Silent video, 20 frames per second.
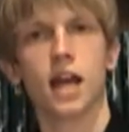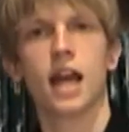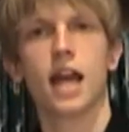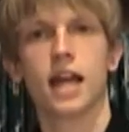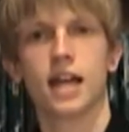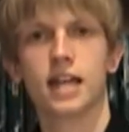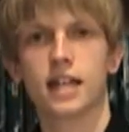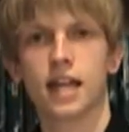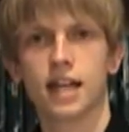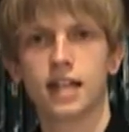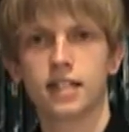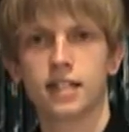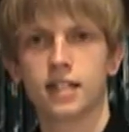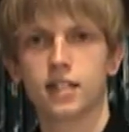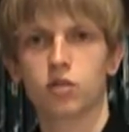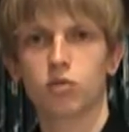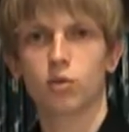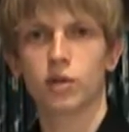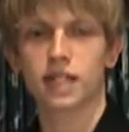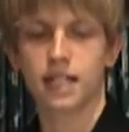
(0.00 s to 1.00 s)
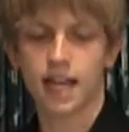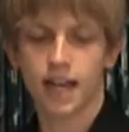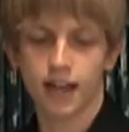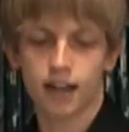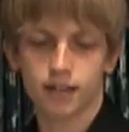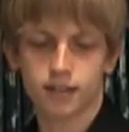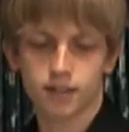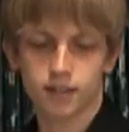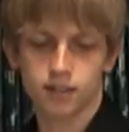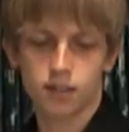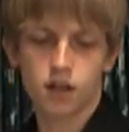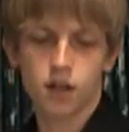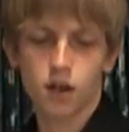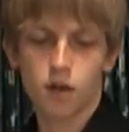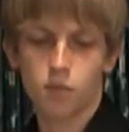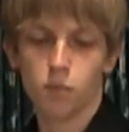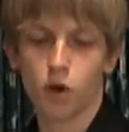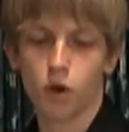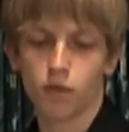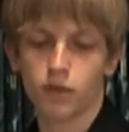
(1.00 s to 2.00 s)
In 1928,
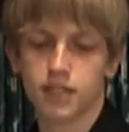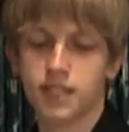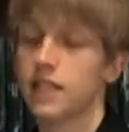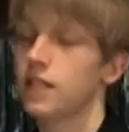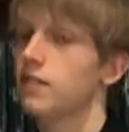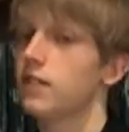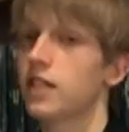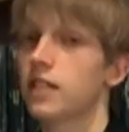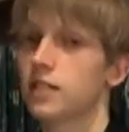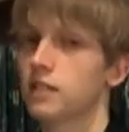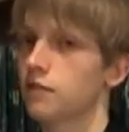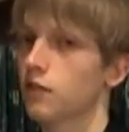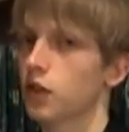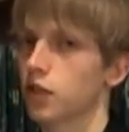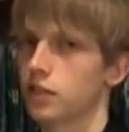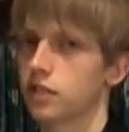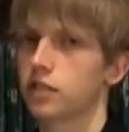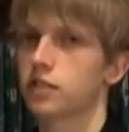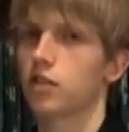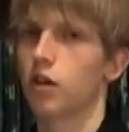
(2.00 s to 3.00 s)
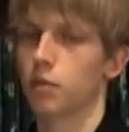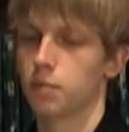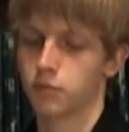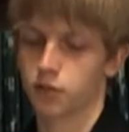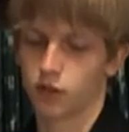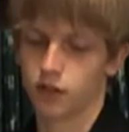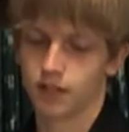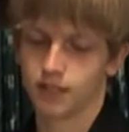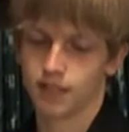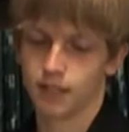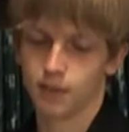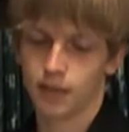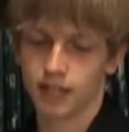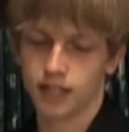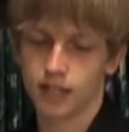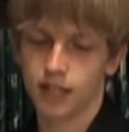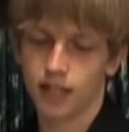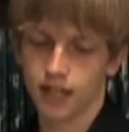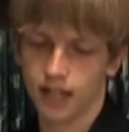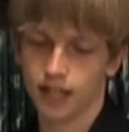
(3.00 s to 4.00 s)
Moore received his first sculpture
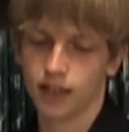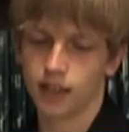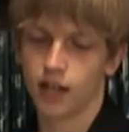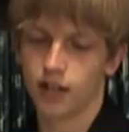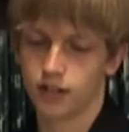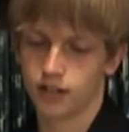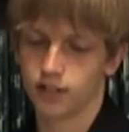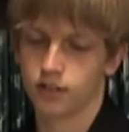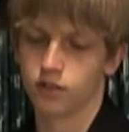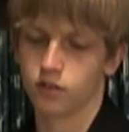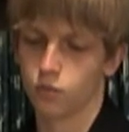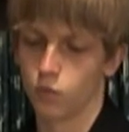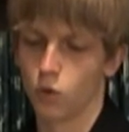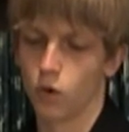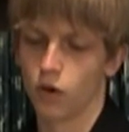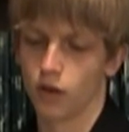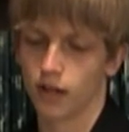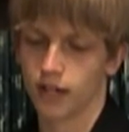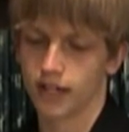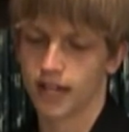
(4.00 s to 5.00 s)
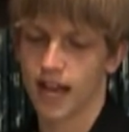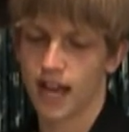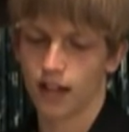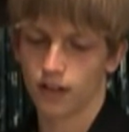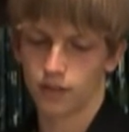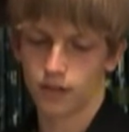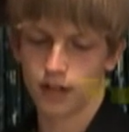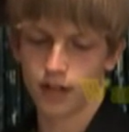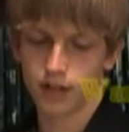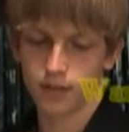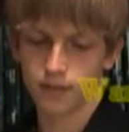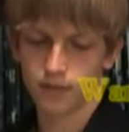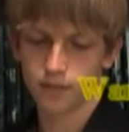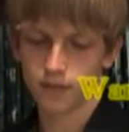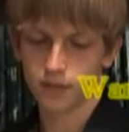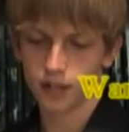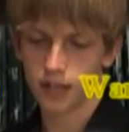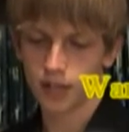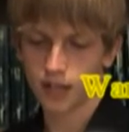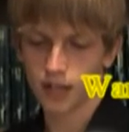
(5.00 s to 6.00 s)
exhibit in London's Warren Gallery.
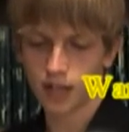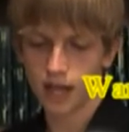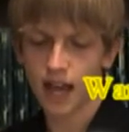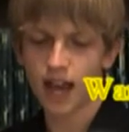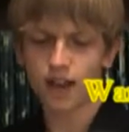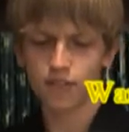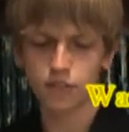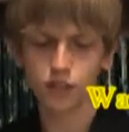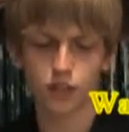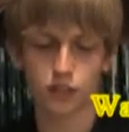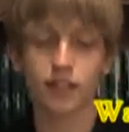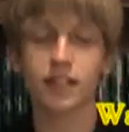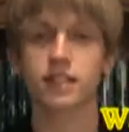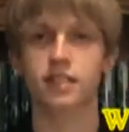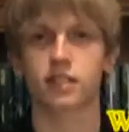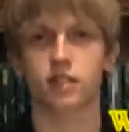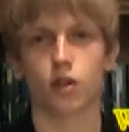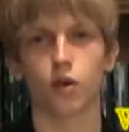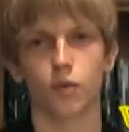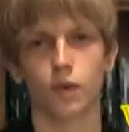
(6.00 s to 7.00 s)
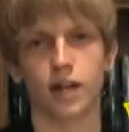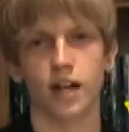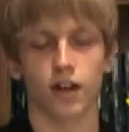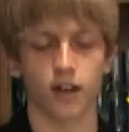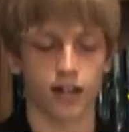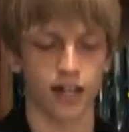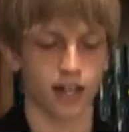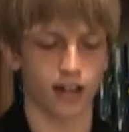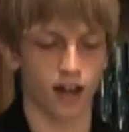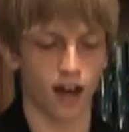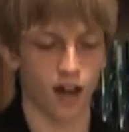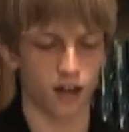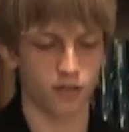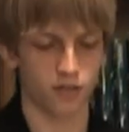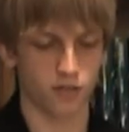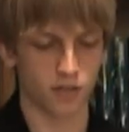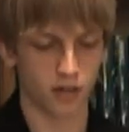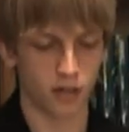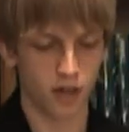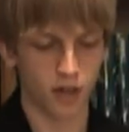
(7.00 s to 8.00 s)
After this career kickoff,
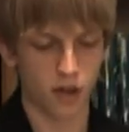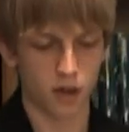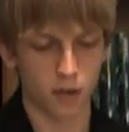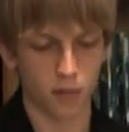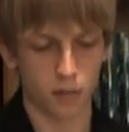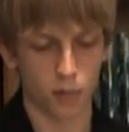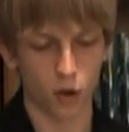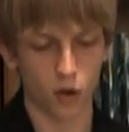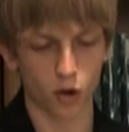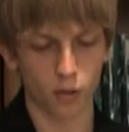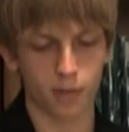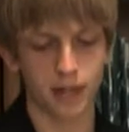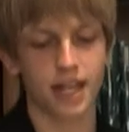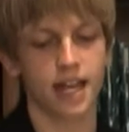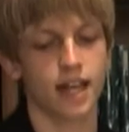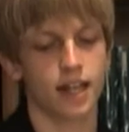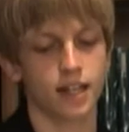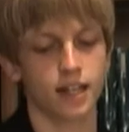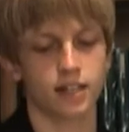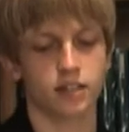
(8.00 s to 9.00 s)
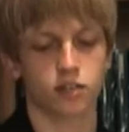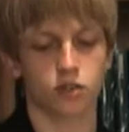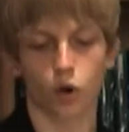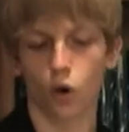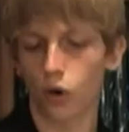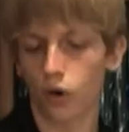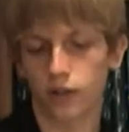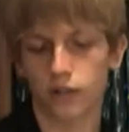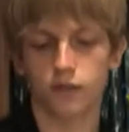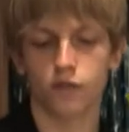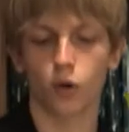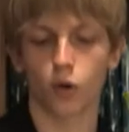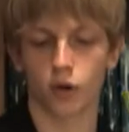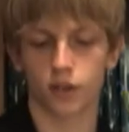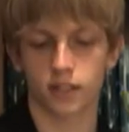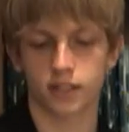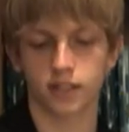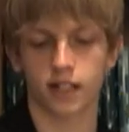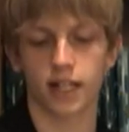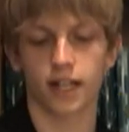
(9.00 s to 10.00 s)
Moore began his tour de
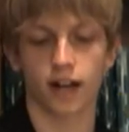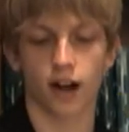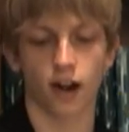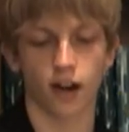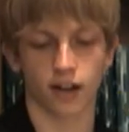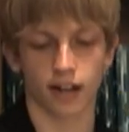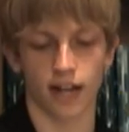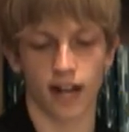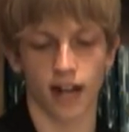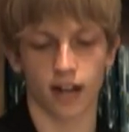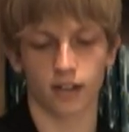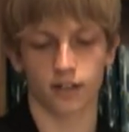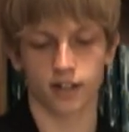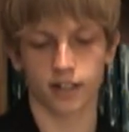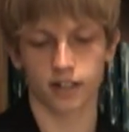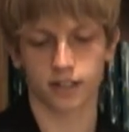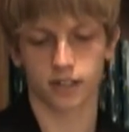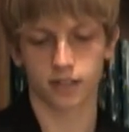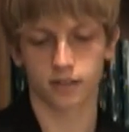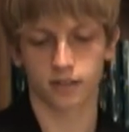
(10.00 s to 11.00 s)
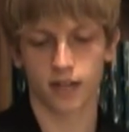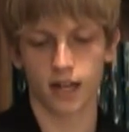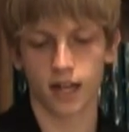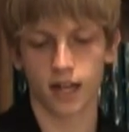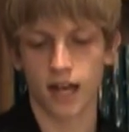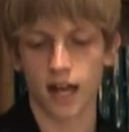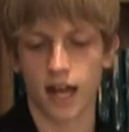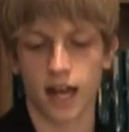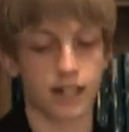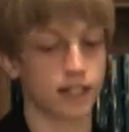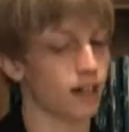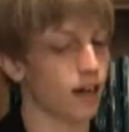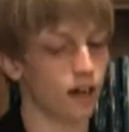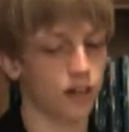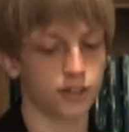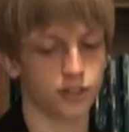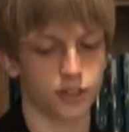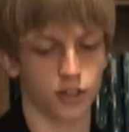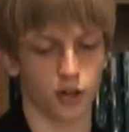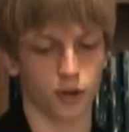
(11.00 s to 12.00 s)
force in art galleries, and he
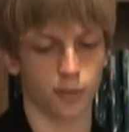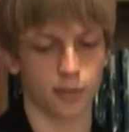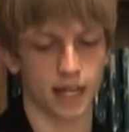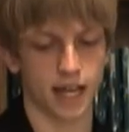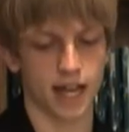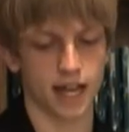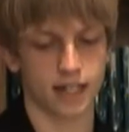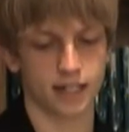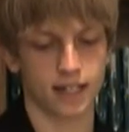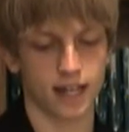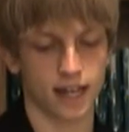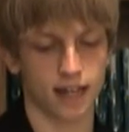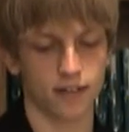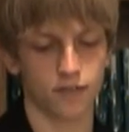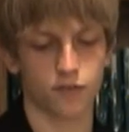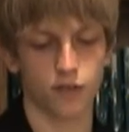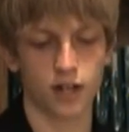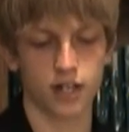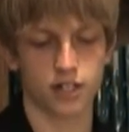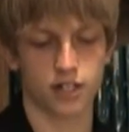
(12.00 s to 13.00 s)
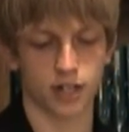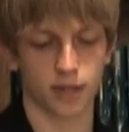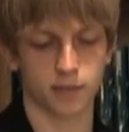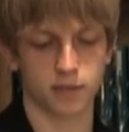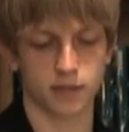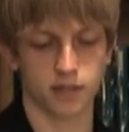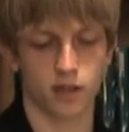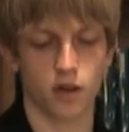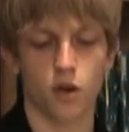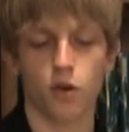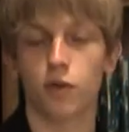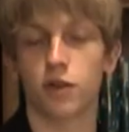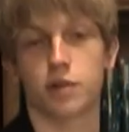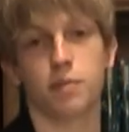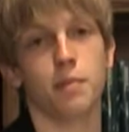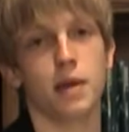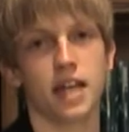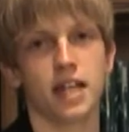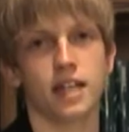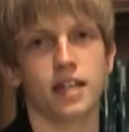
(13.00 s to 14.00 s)
also began to gain friendships with
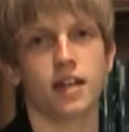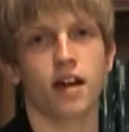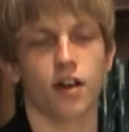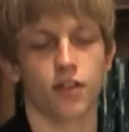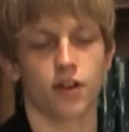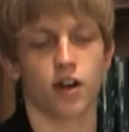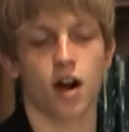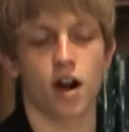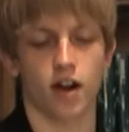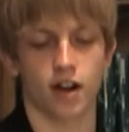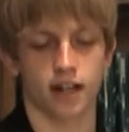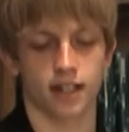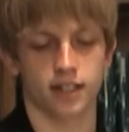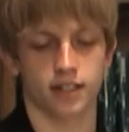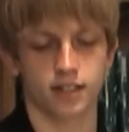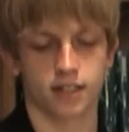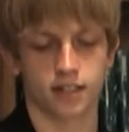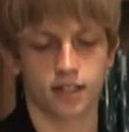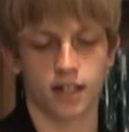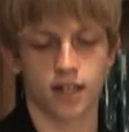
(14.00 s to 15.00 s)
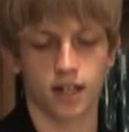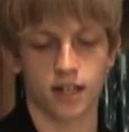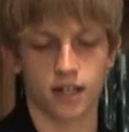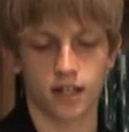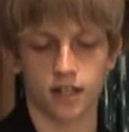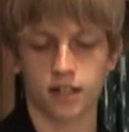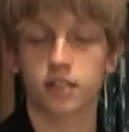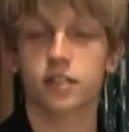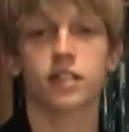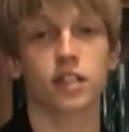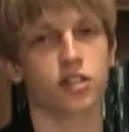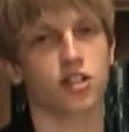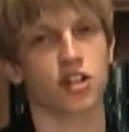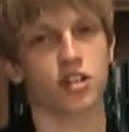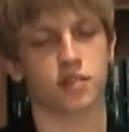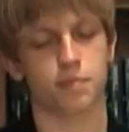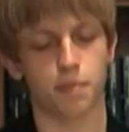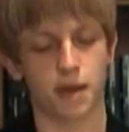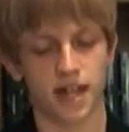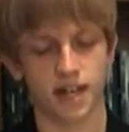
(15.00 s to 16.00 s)
many other artists, such
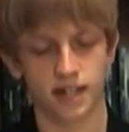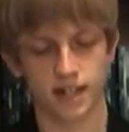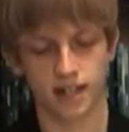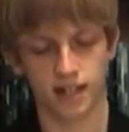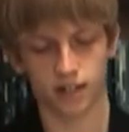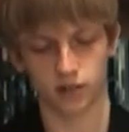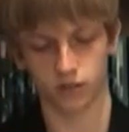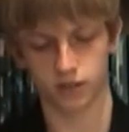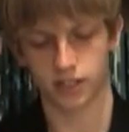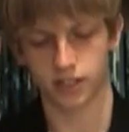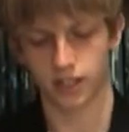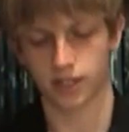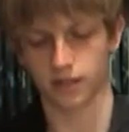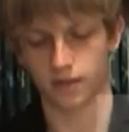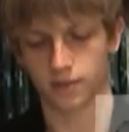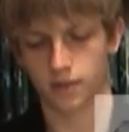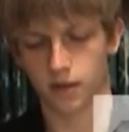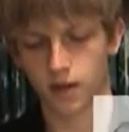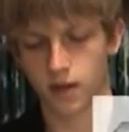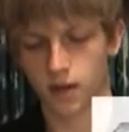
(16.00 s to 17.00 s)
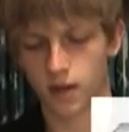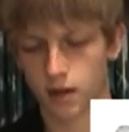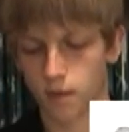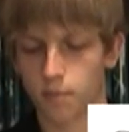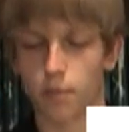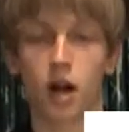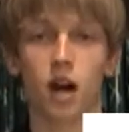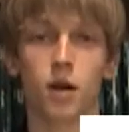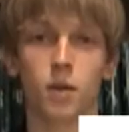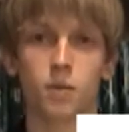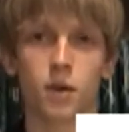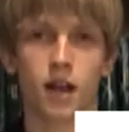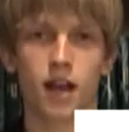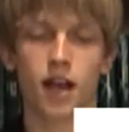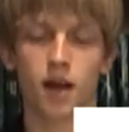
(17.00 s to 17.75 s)
as Ben Nicholson, Barbara